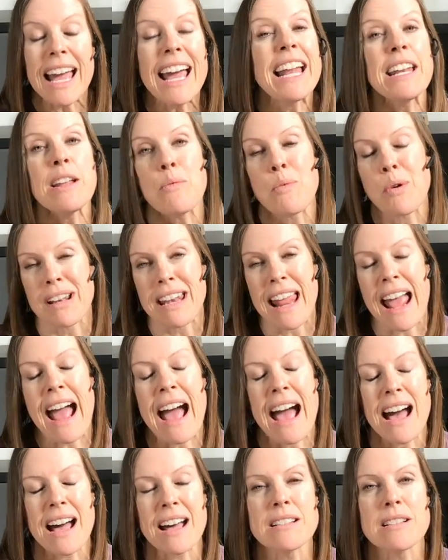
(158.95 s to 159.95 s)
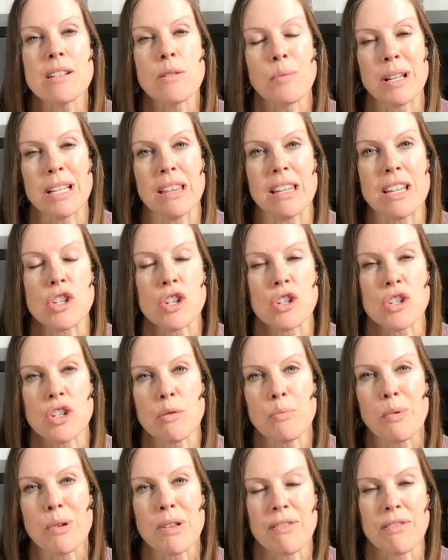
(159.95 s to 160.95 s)
anyone has a
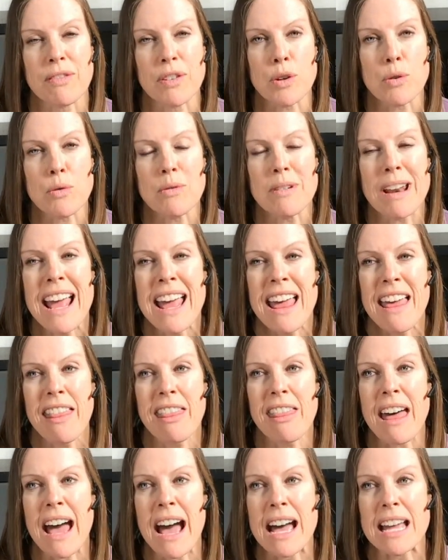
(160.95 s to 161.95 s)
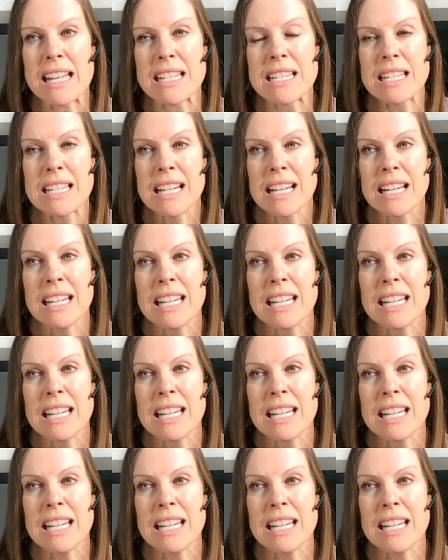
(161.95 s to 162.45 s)
relationship with food that